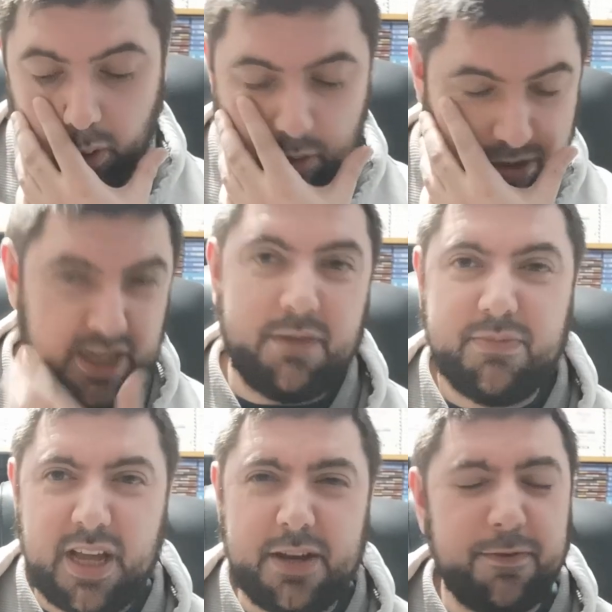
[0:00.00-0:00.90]
Also,
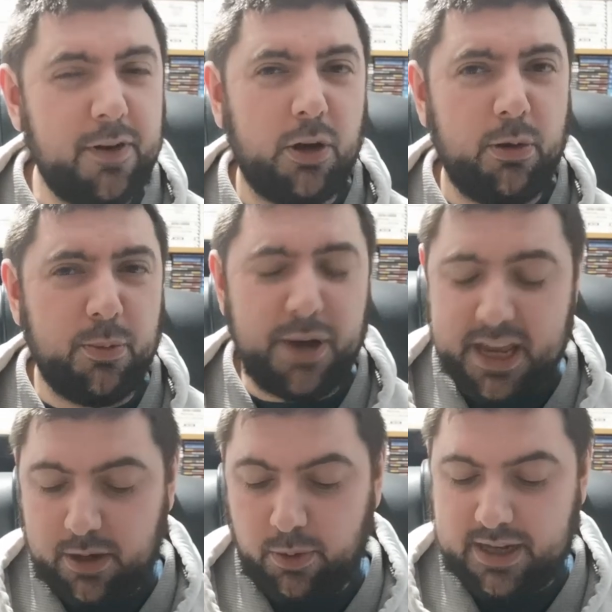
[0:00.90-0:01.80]
then the following
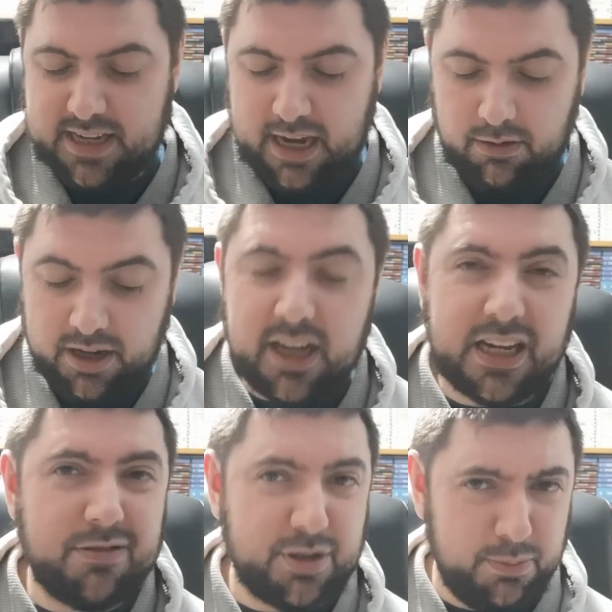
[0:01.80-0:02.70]
week went out and
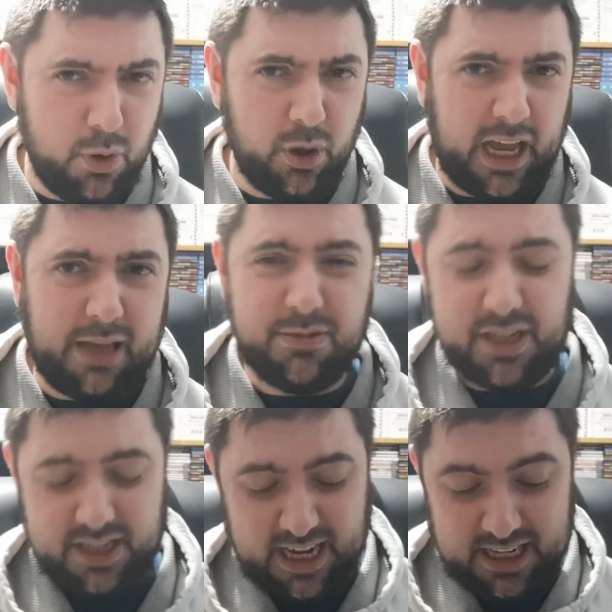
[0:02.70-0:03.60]
there were some more games,
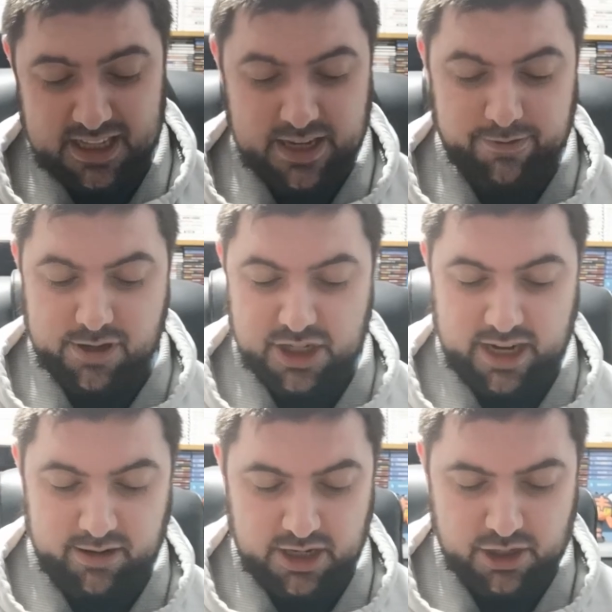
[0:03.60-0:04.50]
again in a different
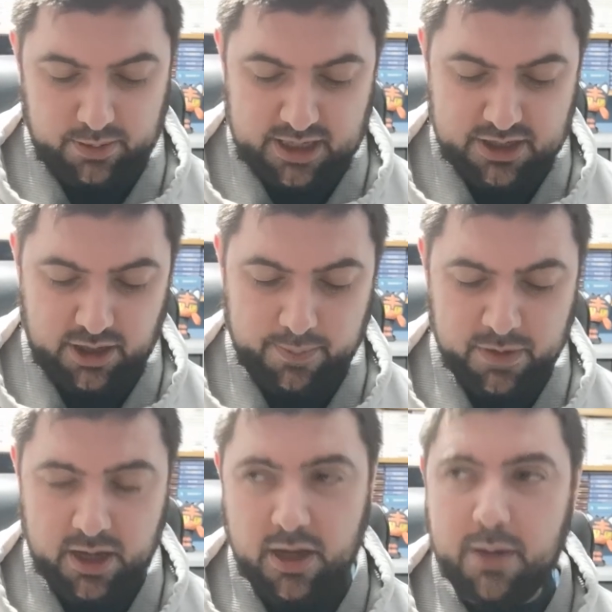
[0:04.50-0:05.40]
charity shop this time,
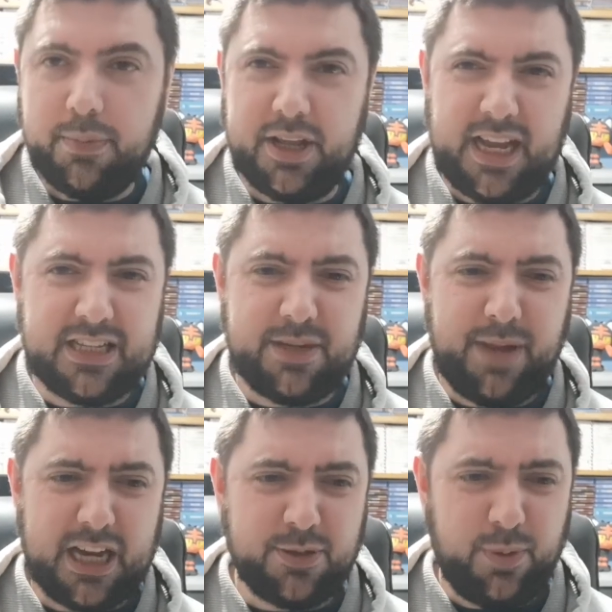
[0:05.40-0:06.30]
but they had some
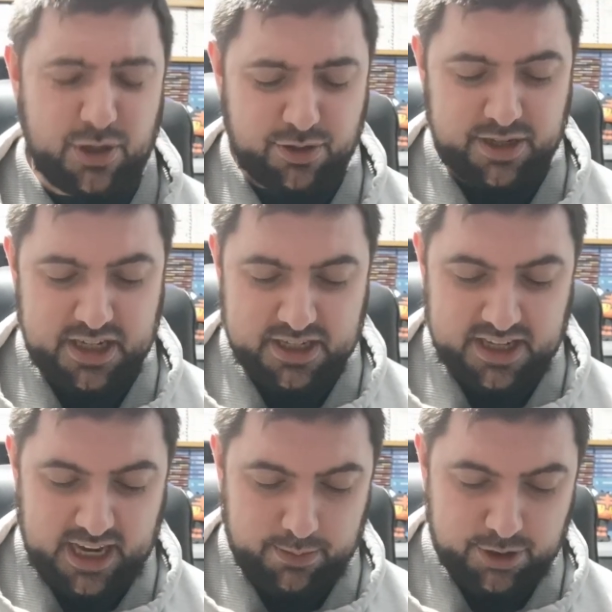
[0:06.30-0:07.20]
Xbox 360
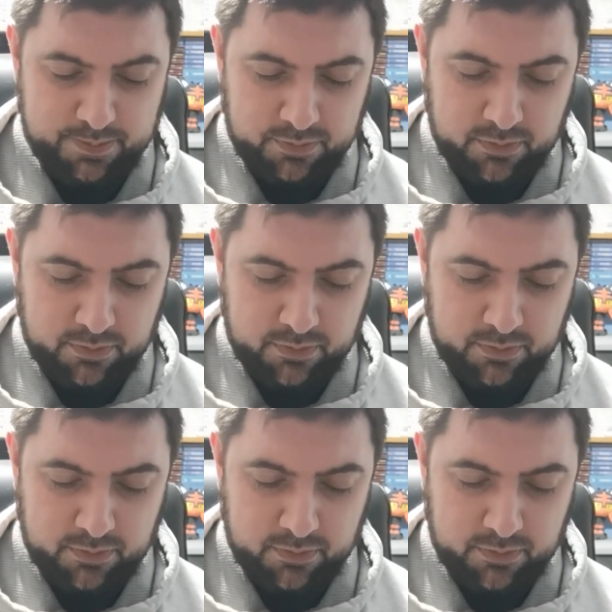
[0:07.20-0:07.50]
games.